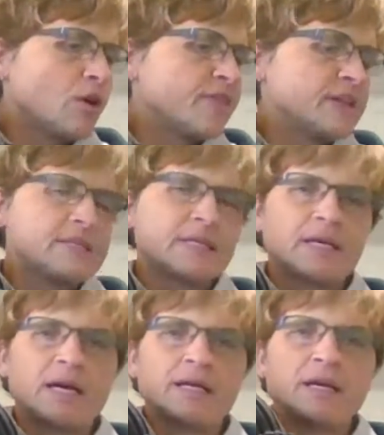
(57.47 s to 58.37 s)
more
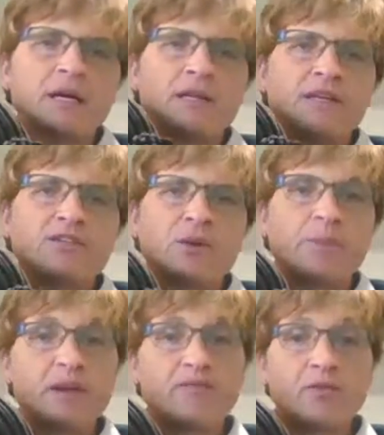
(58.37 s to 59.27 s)
authentic kind. These
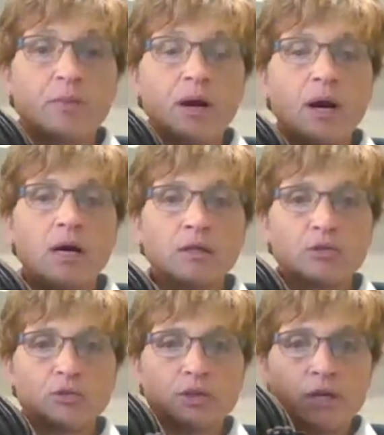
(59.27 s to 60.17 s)
are made from a
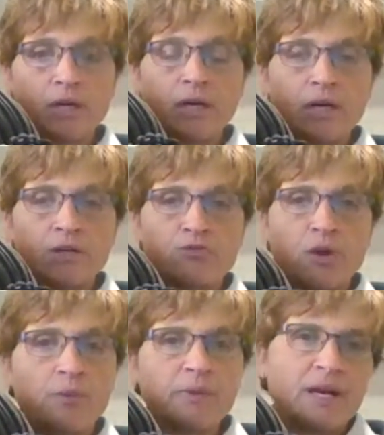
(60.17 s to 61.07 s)
hollowed
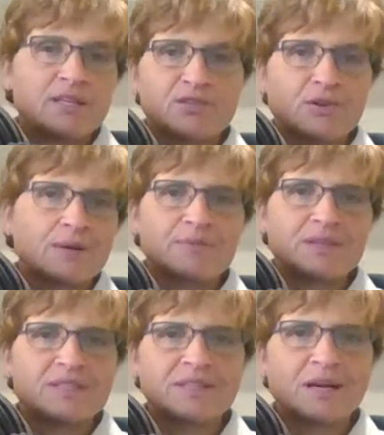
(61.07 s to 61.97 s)
drum, and I described
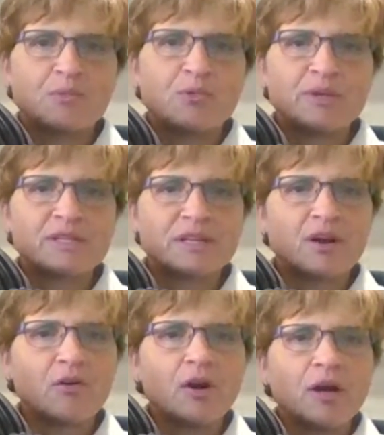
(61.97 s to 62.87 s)
this a couple weeks
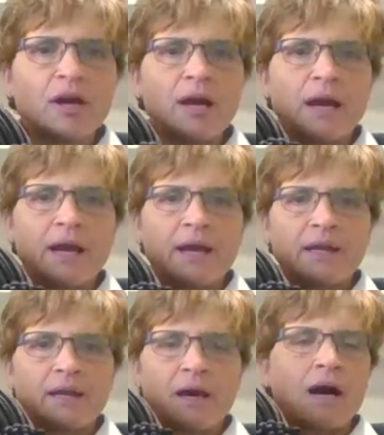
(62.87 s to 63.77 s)
ago, and a